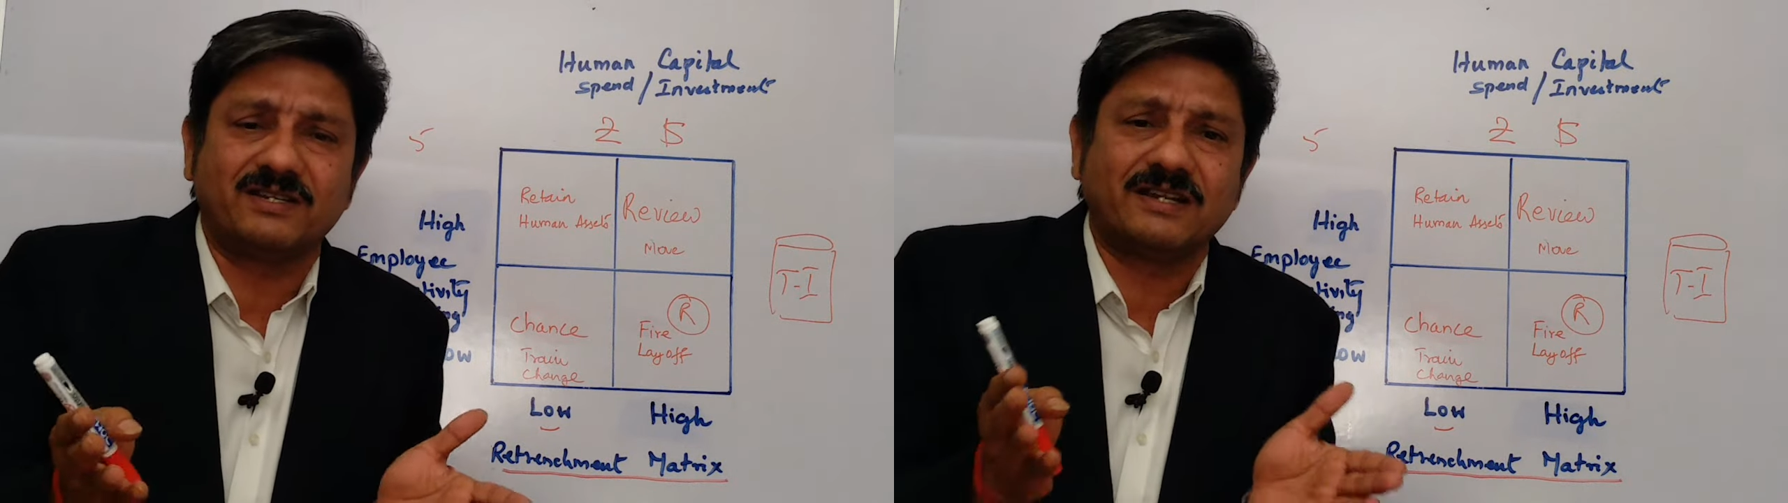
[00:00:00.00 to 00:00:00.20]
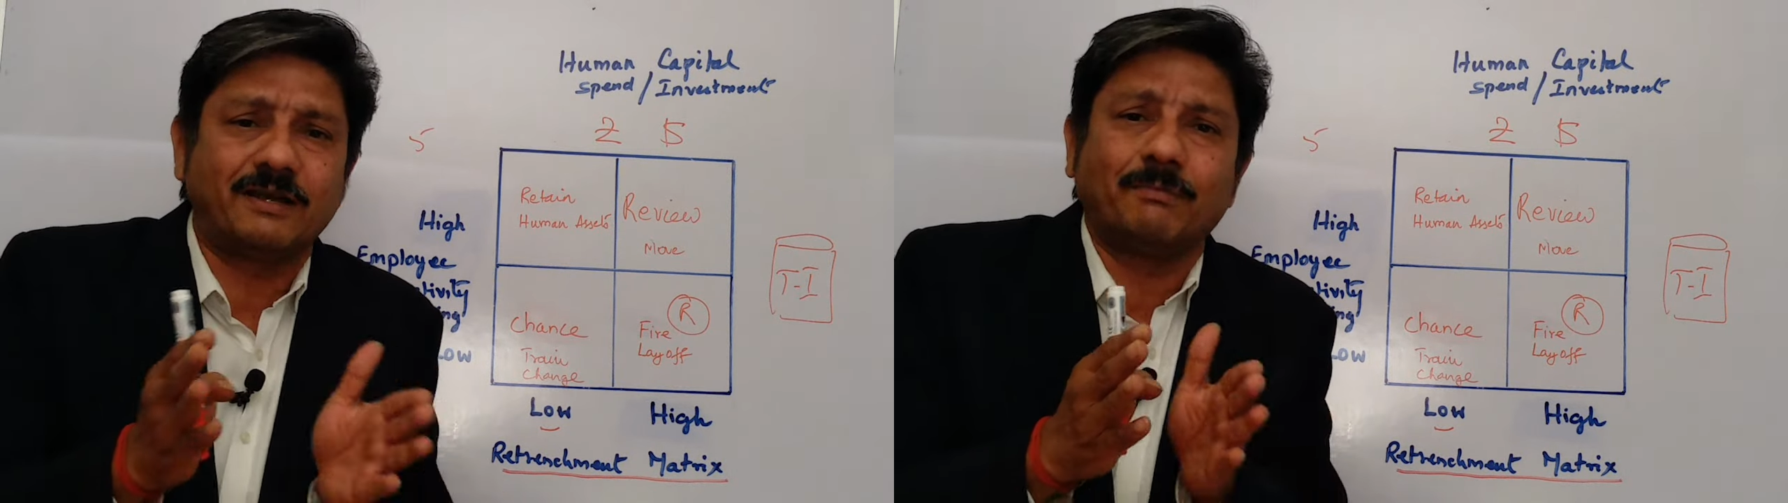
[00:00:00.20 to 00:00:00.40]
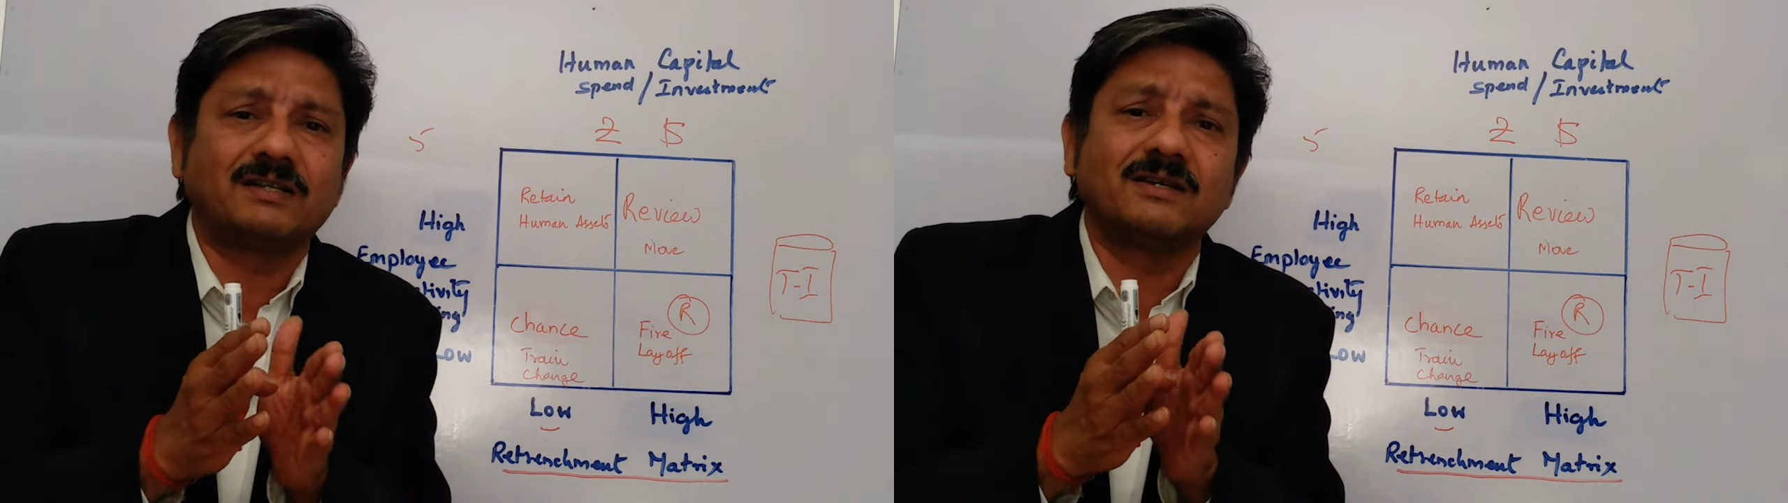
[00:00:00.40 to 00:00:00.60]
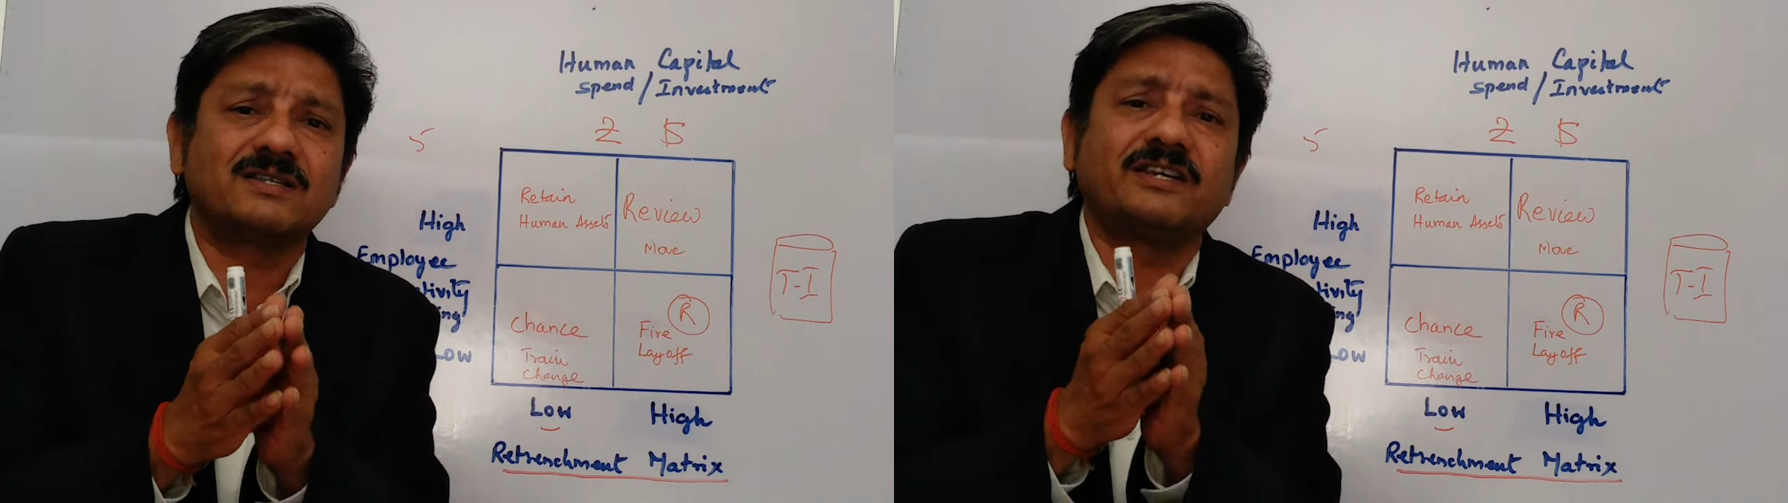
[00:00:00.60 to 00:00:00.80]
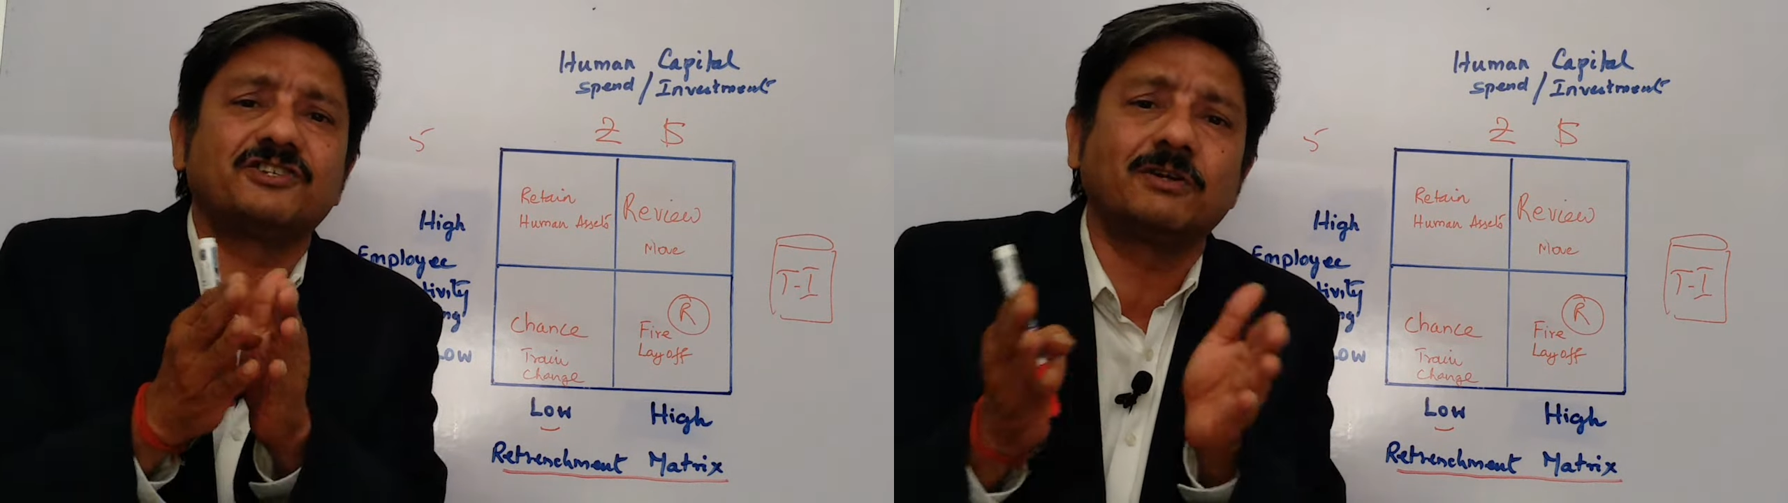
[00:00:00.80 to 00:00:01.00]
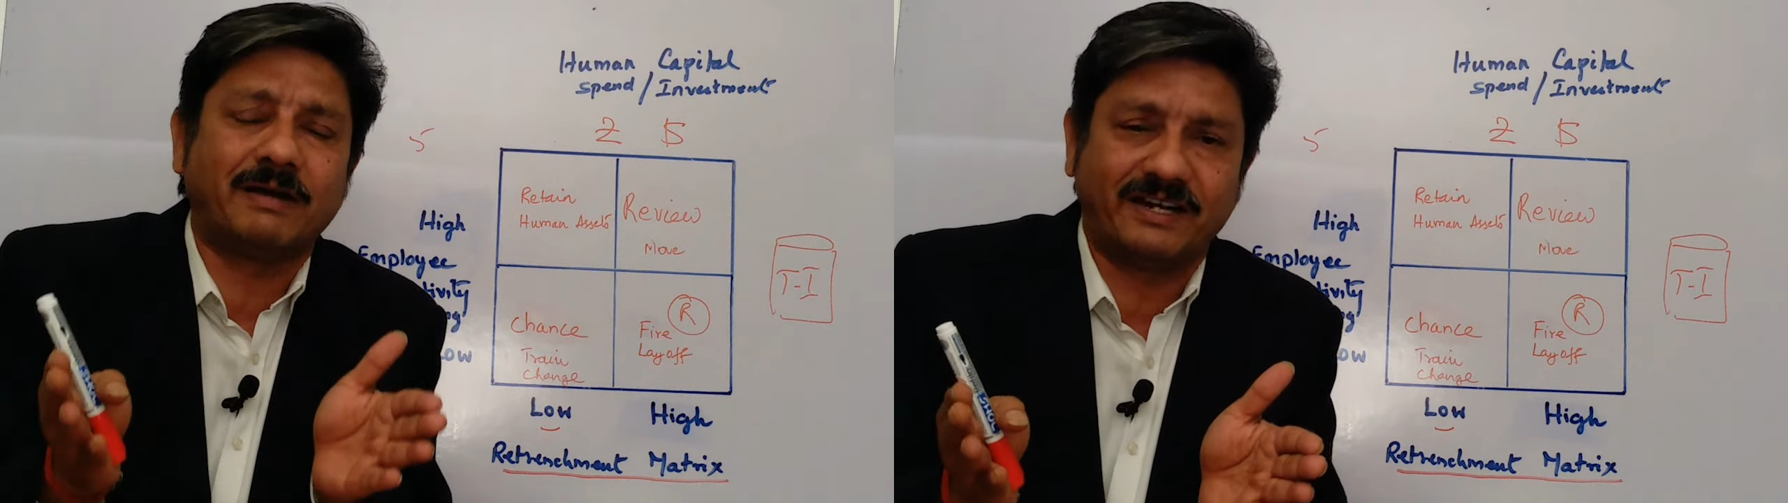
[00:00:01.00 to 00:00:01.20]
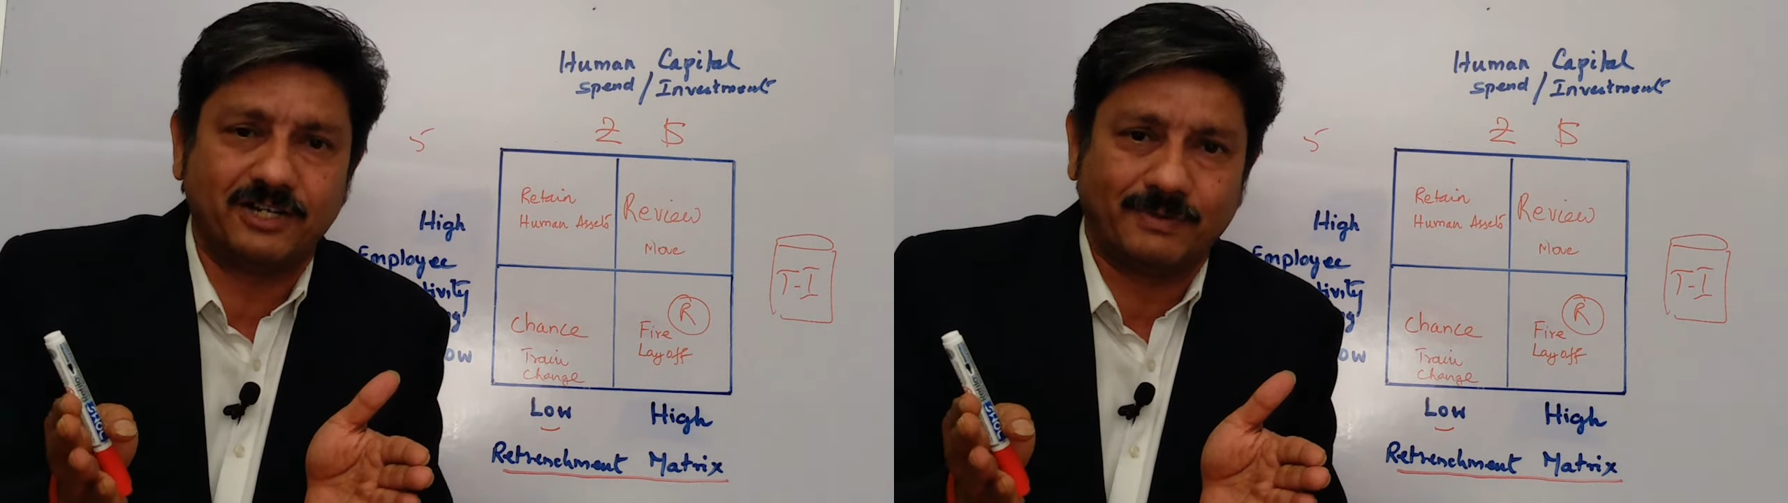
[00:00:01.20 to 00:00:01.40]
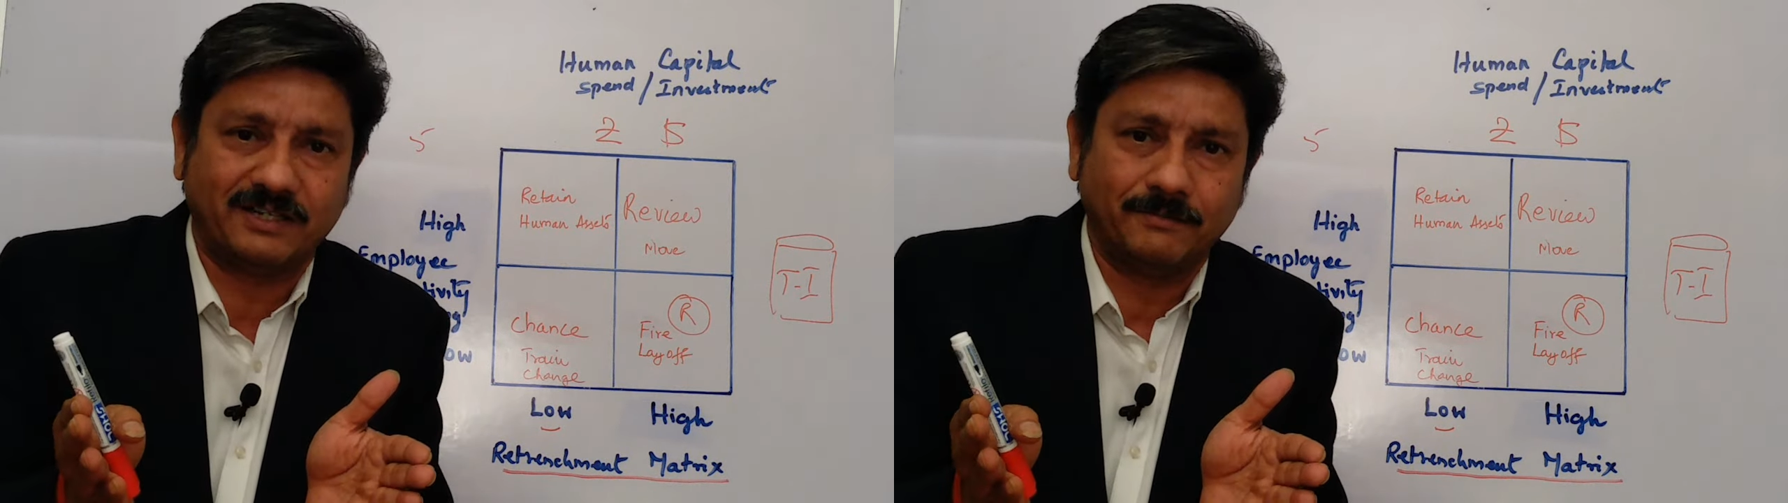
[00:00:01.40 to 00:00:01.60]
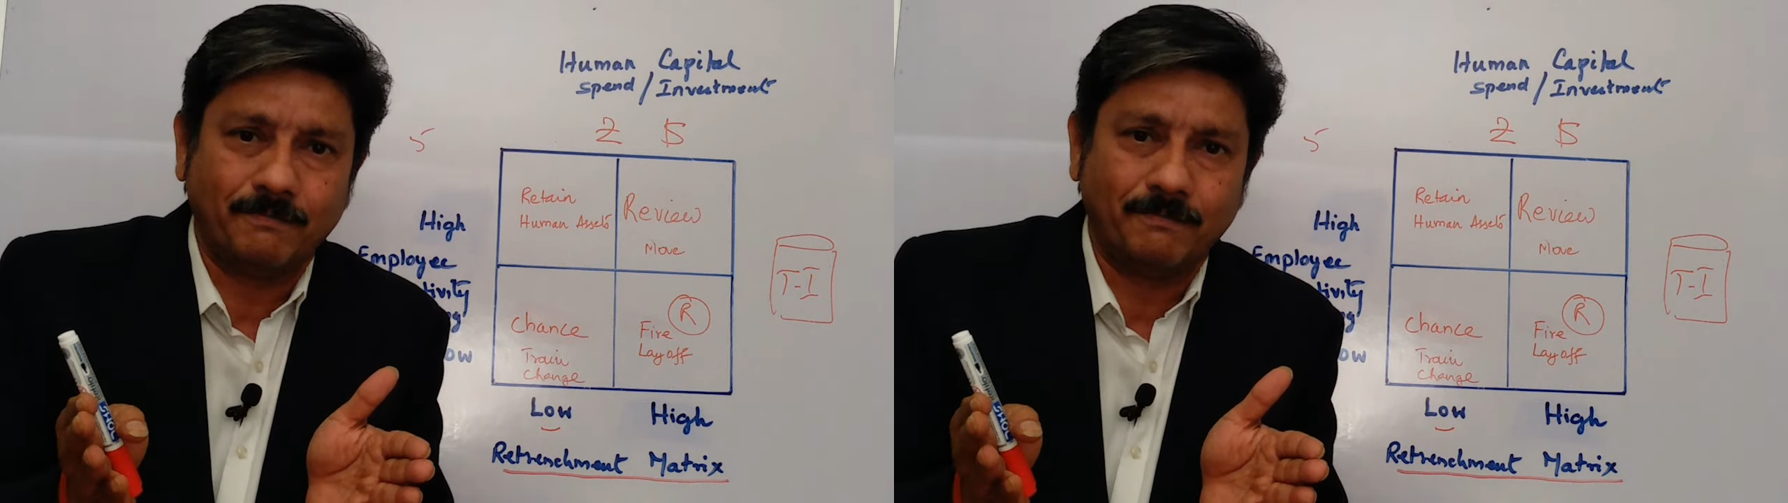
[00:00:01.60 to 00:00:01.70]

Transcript: It's like mother's kitchen management.